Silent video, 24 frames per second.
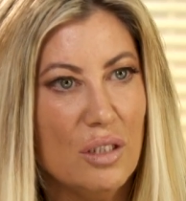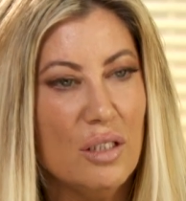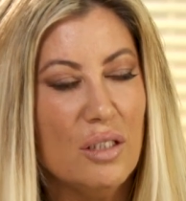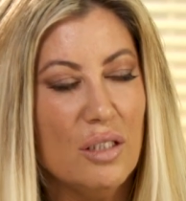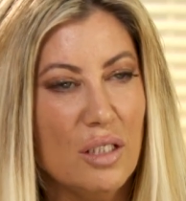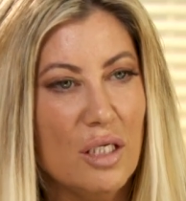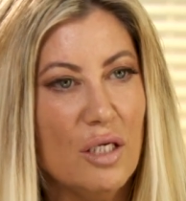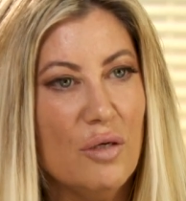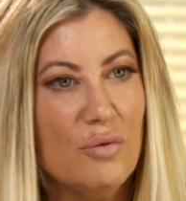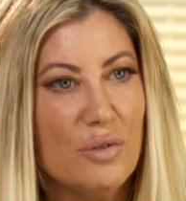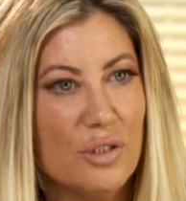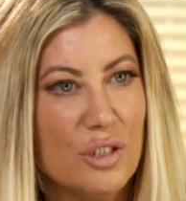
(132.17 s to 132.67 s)

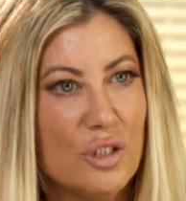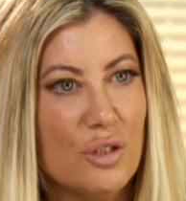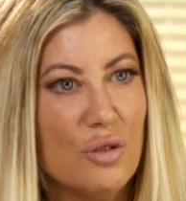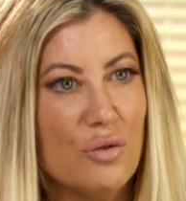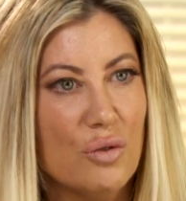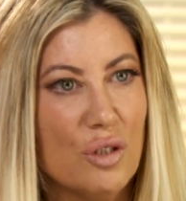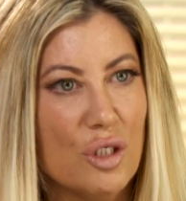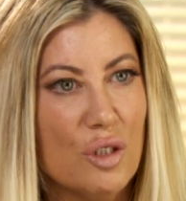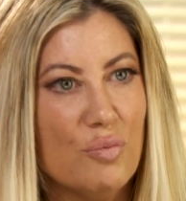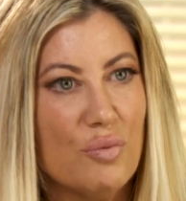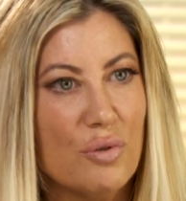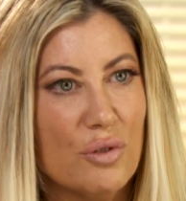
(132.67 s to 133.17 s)
He was the
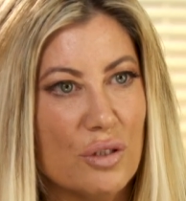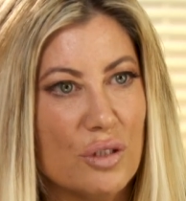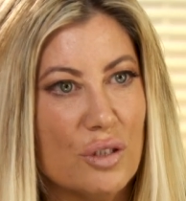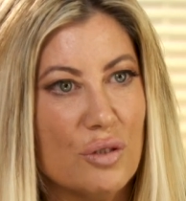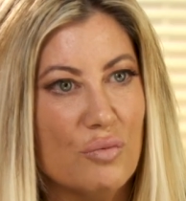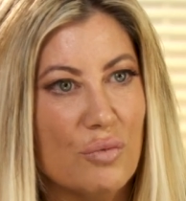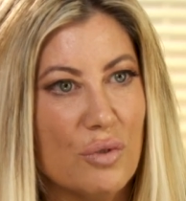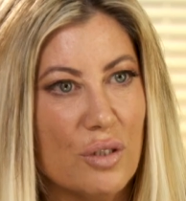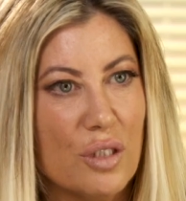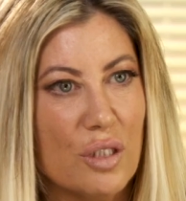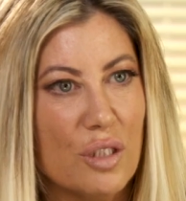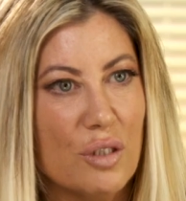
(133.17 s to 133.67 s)
only
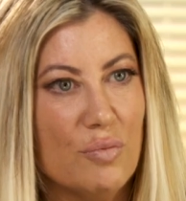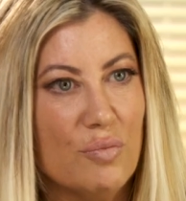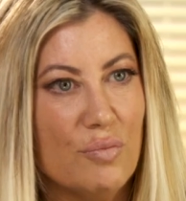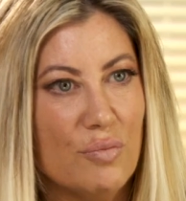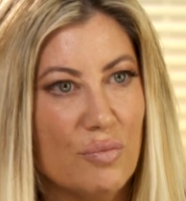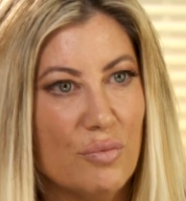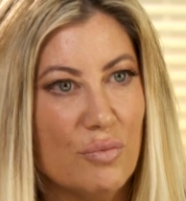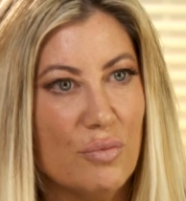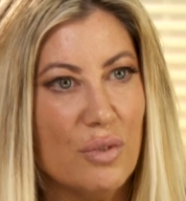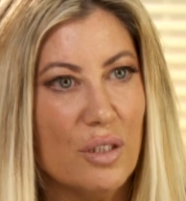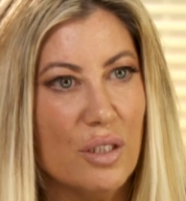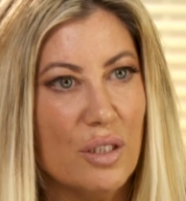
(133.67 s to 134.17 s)
person with him
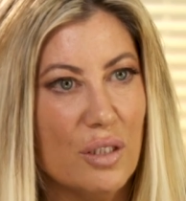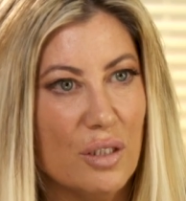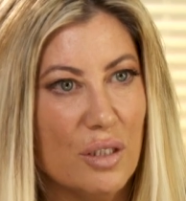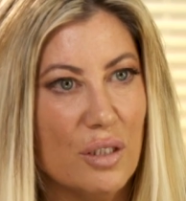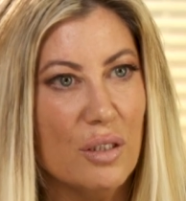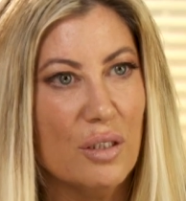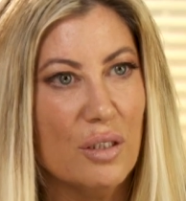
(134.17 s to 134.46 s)
when